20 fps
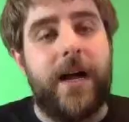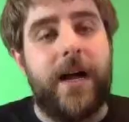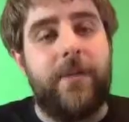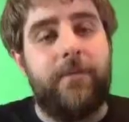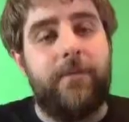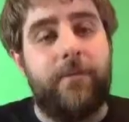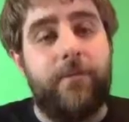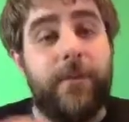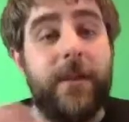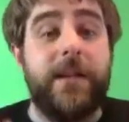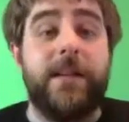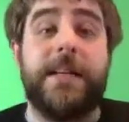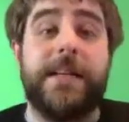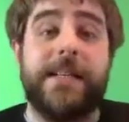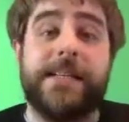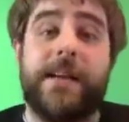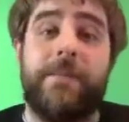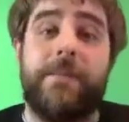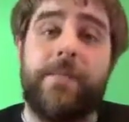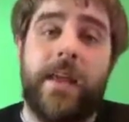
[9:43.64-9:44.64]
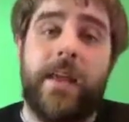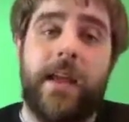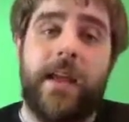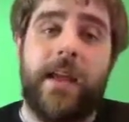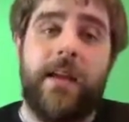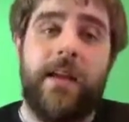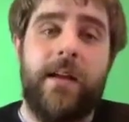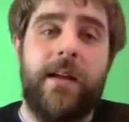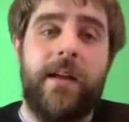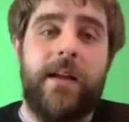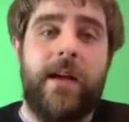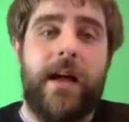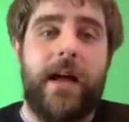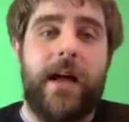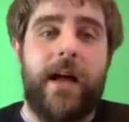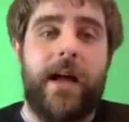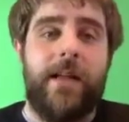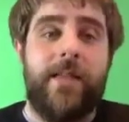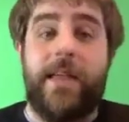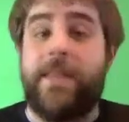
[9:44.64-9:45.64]
building something
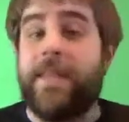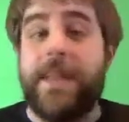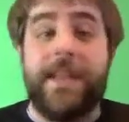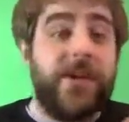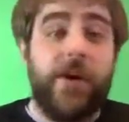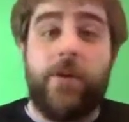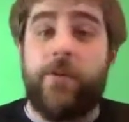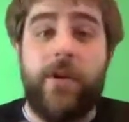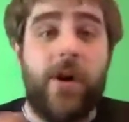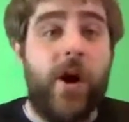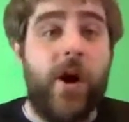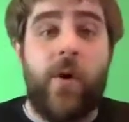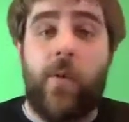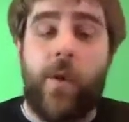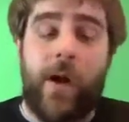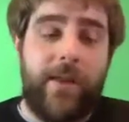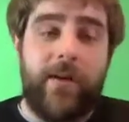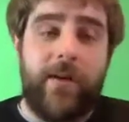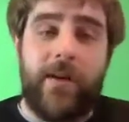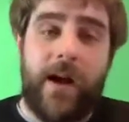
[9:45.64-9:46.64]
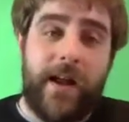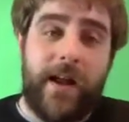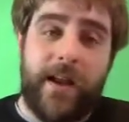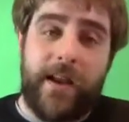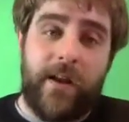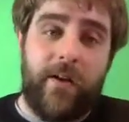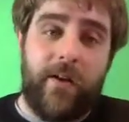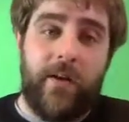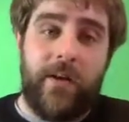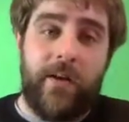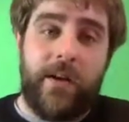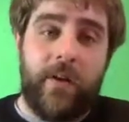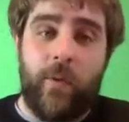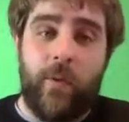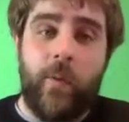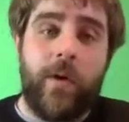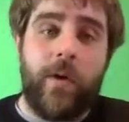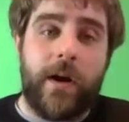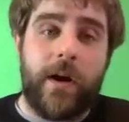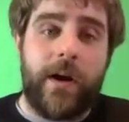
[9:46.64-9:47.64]
that they don't know whether or not it'll
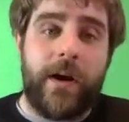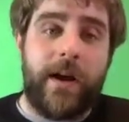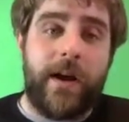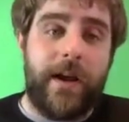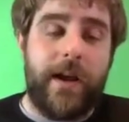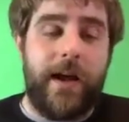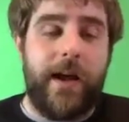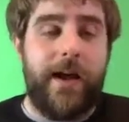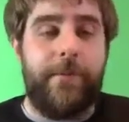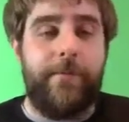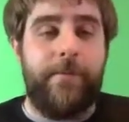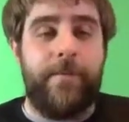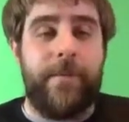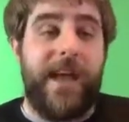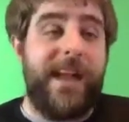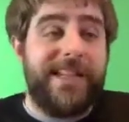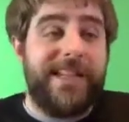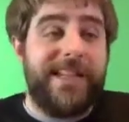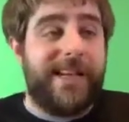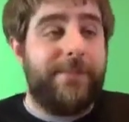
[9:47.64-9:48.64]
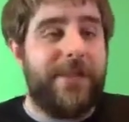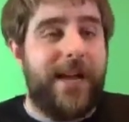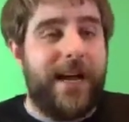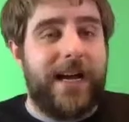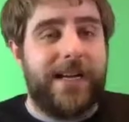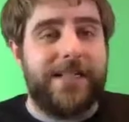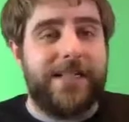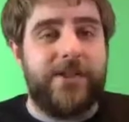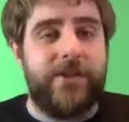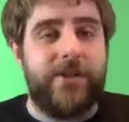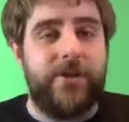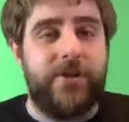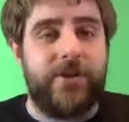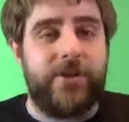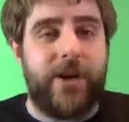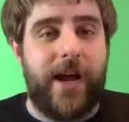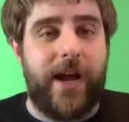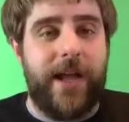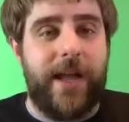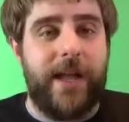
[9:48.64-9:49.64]
work, and it's up to us to
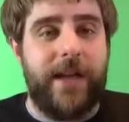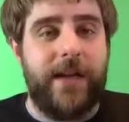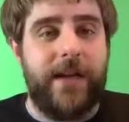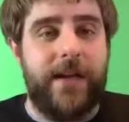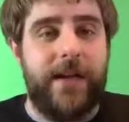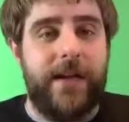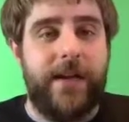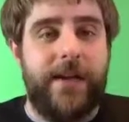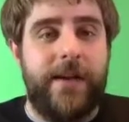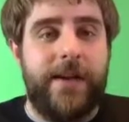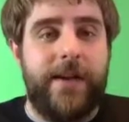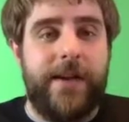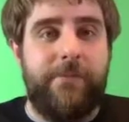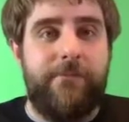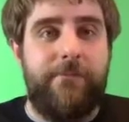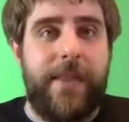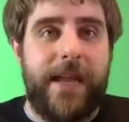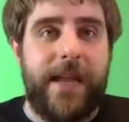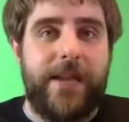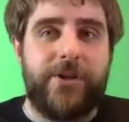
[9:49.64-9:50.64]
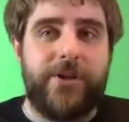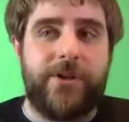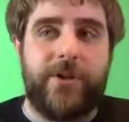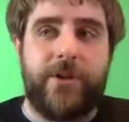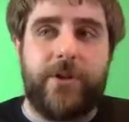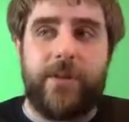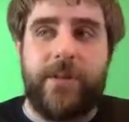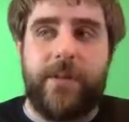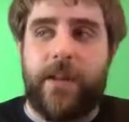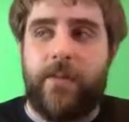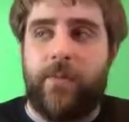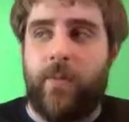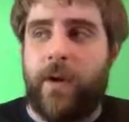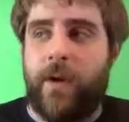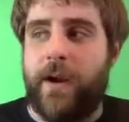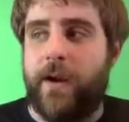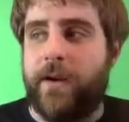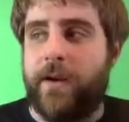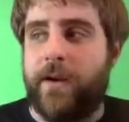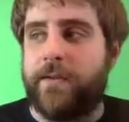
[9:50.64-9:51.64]
try and make sure that
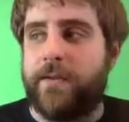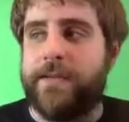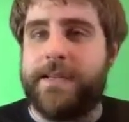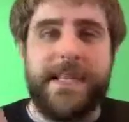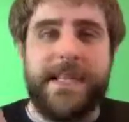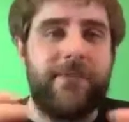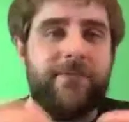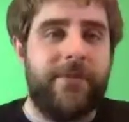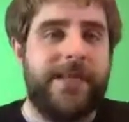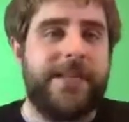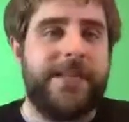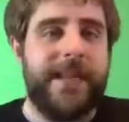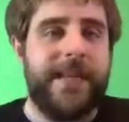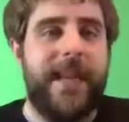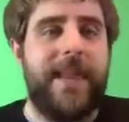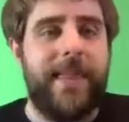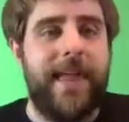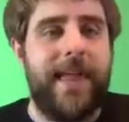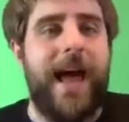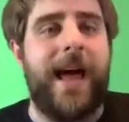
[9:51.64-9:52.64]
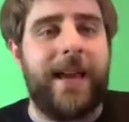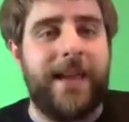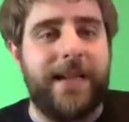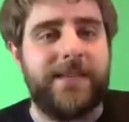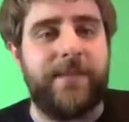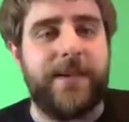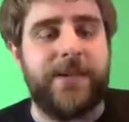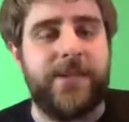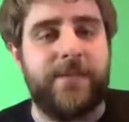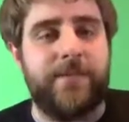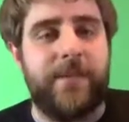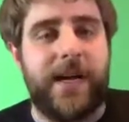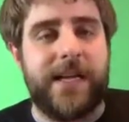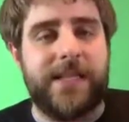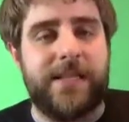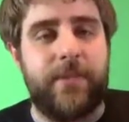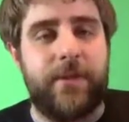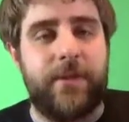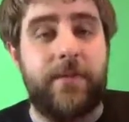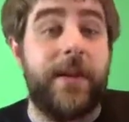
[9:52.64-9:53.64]
we're de-risking that as much as
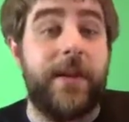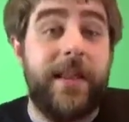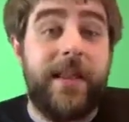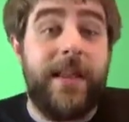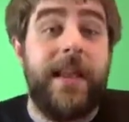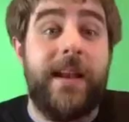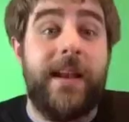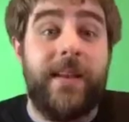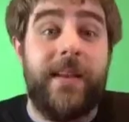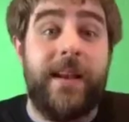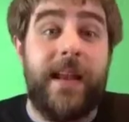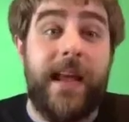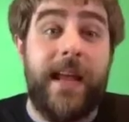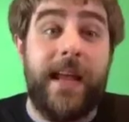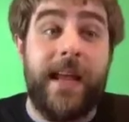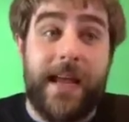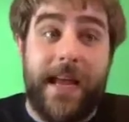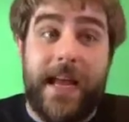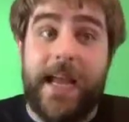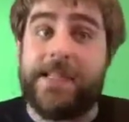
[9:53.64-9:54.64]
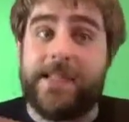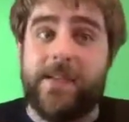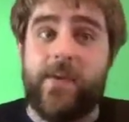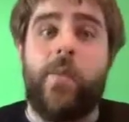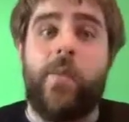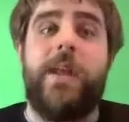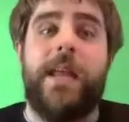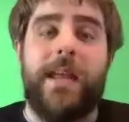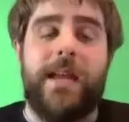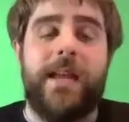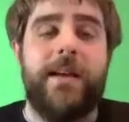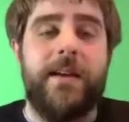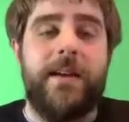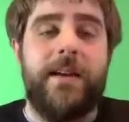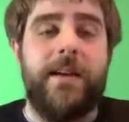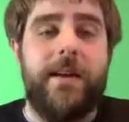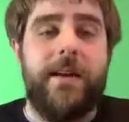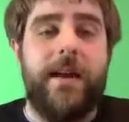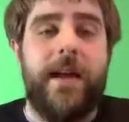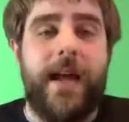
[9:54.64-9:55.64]
possible. But at the end of the day, it's a week,
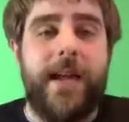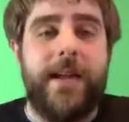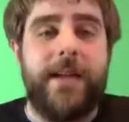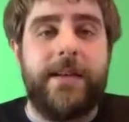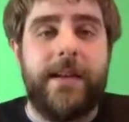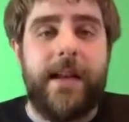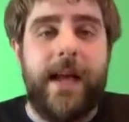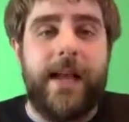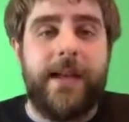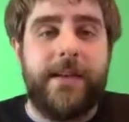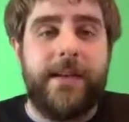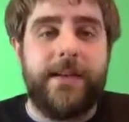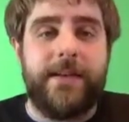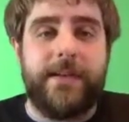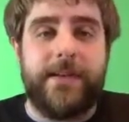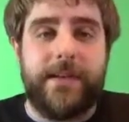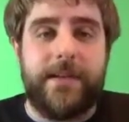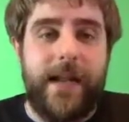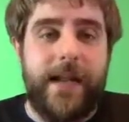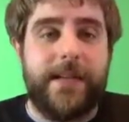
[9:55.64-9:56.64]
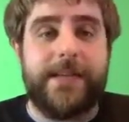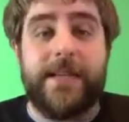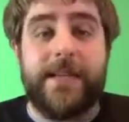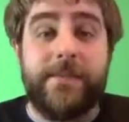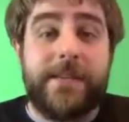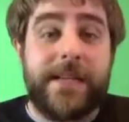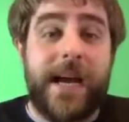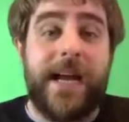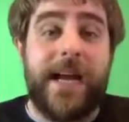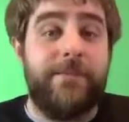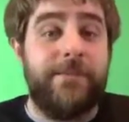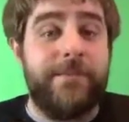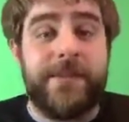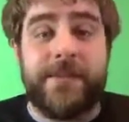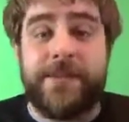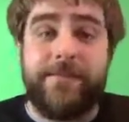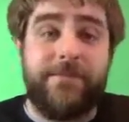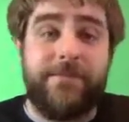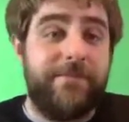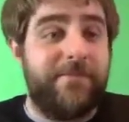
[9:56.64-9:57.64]
and
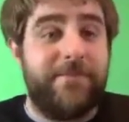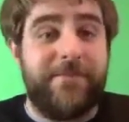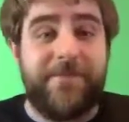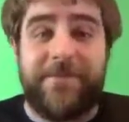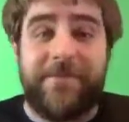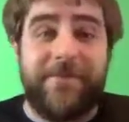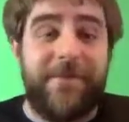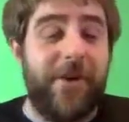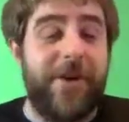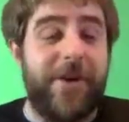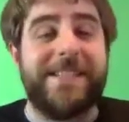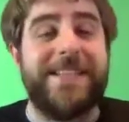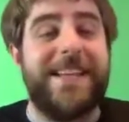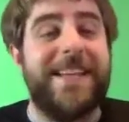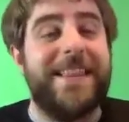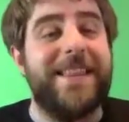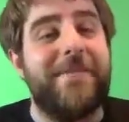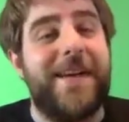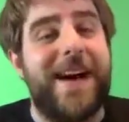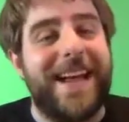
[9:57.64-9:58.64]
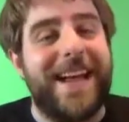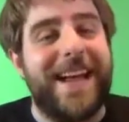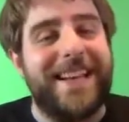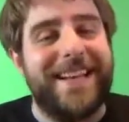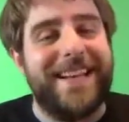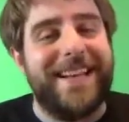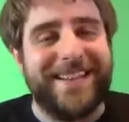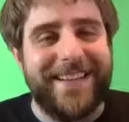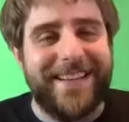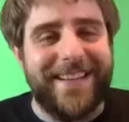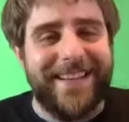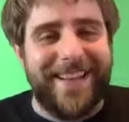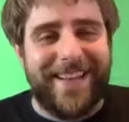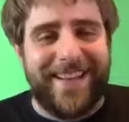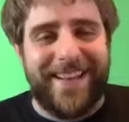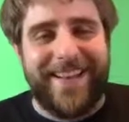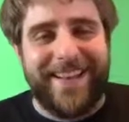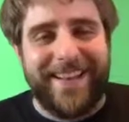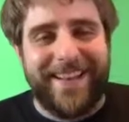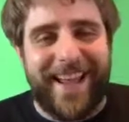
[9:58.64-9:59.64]
sometimes focusing the mind
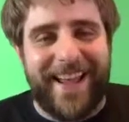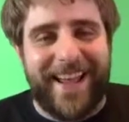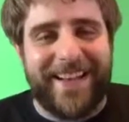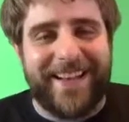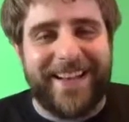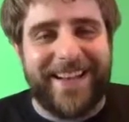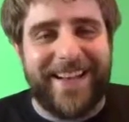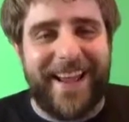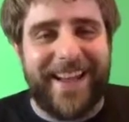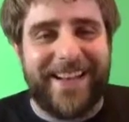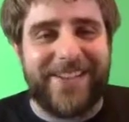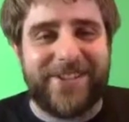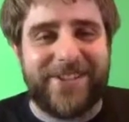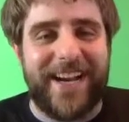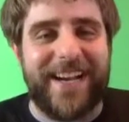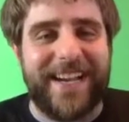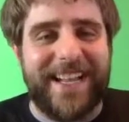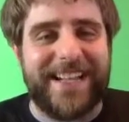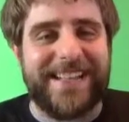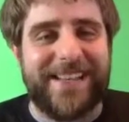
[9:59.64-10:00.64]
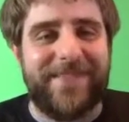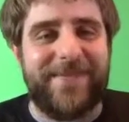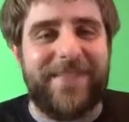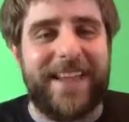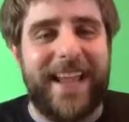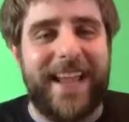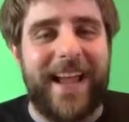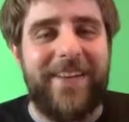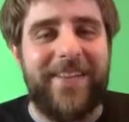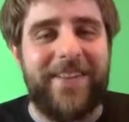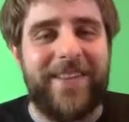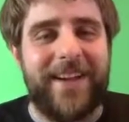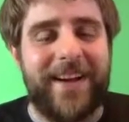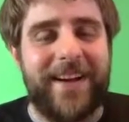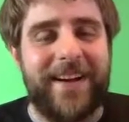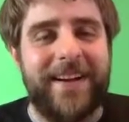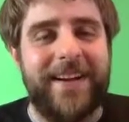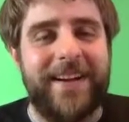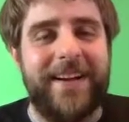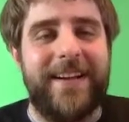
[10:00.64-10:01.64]
and trying to get something out
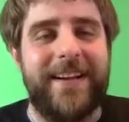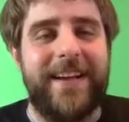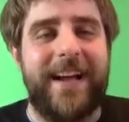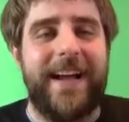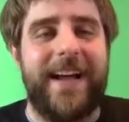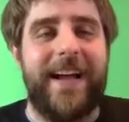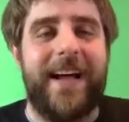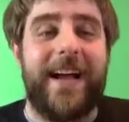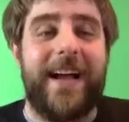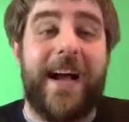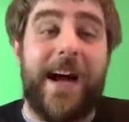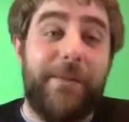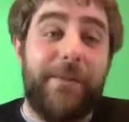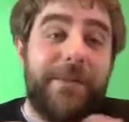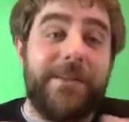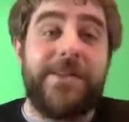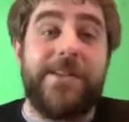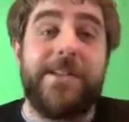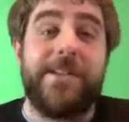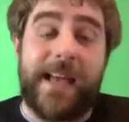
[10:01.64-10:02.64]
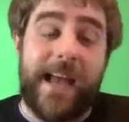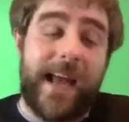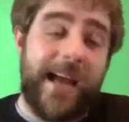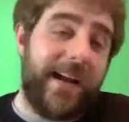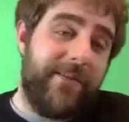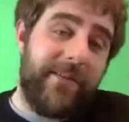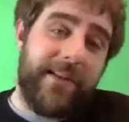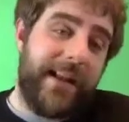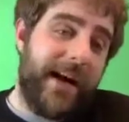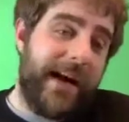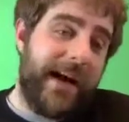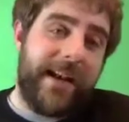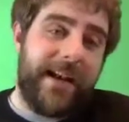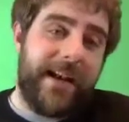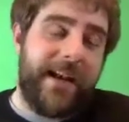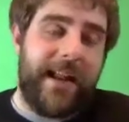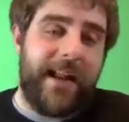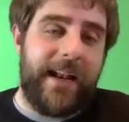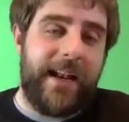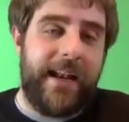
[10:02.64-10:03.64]
there accomplishes a heck of a lot.
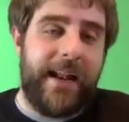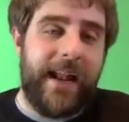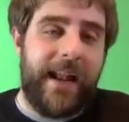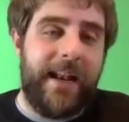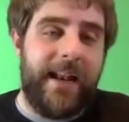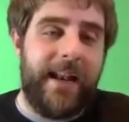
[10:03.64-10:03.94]
And I